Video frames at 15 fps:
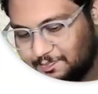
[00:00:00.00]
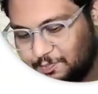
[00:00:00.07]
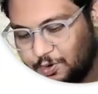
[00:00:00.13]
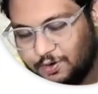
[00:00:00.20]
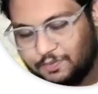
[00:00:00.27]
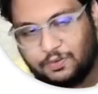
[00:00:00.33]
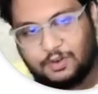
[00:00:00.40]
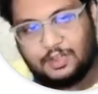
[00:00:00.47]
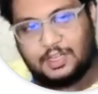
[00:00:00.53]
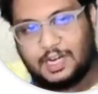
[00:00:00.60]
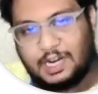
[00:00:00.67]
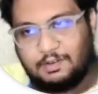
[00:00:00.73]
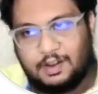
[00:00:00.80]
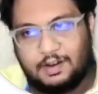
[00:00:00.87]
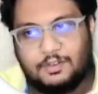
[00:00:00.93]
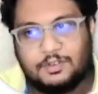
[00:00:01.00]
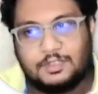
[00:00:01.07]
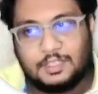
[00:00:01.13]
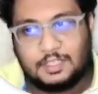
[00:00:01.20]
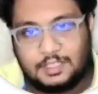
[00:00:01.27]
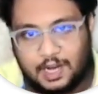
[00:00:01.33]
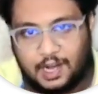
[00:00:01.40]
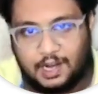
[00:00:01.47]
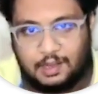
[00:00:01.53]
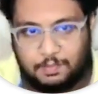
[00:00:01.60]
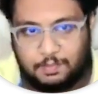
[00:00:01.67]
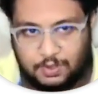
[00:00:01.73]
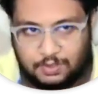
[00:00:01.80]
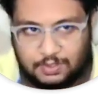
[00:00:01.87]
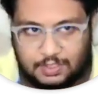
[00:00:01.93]
portfolio that I've done using the second
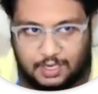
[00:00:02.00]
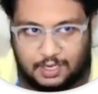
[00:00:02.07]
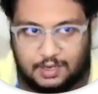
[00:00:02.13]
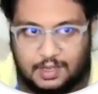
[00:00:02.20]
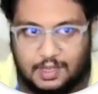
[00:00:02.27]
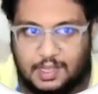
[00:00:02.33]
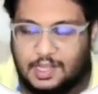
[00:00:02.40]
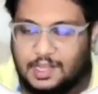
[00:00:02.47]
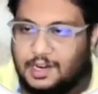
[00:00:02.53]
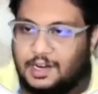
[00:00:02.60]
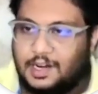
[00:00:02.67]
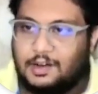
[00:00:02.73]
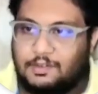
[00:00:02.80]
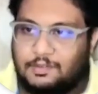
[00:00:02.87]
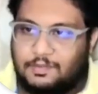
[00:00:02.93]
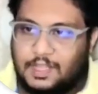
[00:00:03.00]
approach, right, now